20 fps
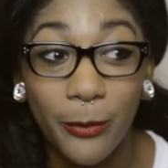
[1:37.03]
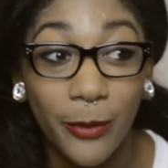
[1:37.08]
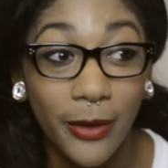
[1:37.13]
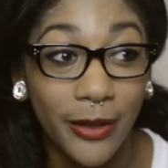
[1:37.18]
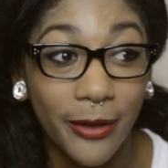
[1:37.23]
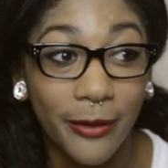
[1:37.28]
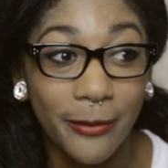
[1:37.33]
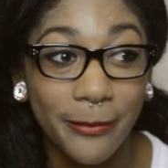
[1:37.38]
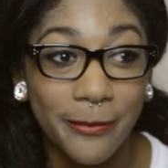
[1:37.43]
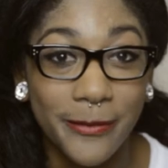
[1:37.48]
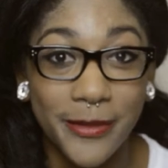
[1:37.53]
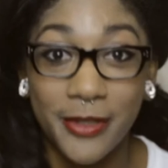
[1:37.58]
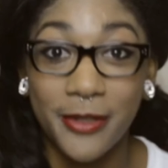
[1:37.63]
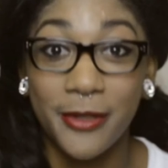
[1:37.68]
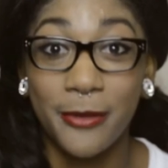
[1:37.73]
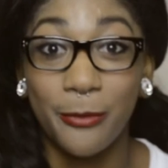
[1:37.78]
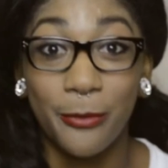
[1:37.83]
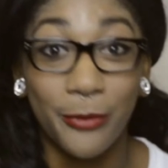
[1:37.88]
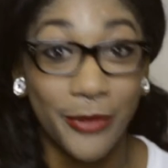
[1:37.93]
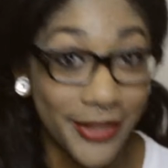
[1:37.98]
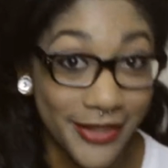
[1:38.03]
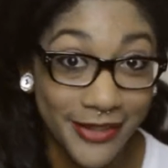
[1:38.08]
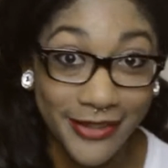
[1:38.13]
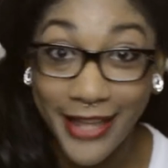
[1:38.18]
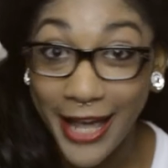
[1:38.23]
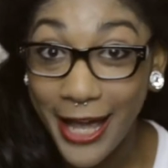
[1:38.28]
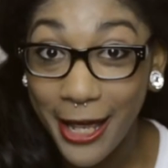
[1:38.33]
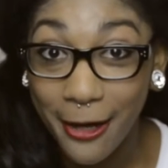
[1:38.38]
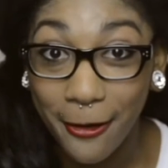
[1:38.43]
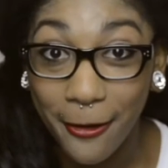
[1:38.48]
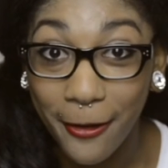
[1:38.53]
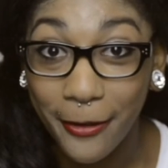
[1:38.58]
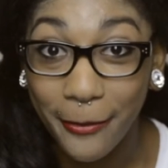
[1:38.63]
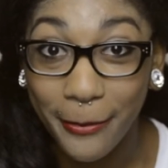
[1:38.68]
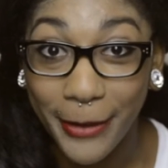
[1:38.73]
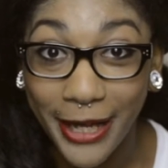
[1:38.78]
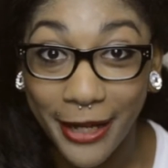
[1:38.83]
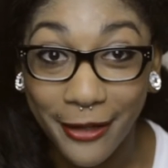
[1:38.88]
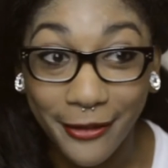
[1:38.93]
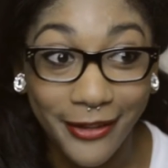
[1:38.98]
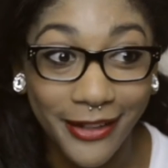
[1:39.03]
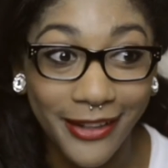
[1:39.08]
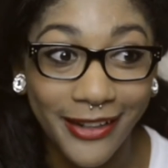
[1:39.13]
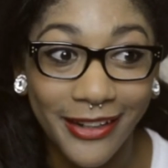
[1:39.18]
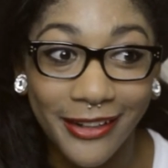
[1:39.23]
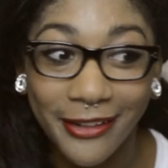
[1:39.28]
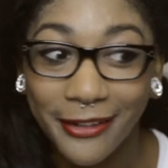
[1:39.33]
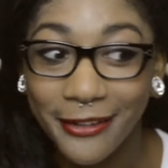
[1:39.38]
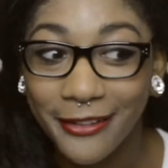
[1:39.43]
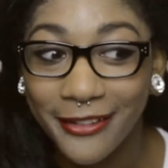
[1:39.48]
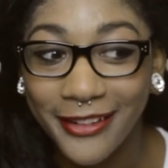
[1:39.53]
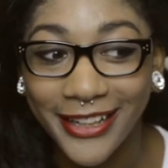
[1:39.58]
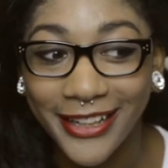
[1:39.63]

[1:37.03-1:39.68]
well, what's that all about, so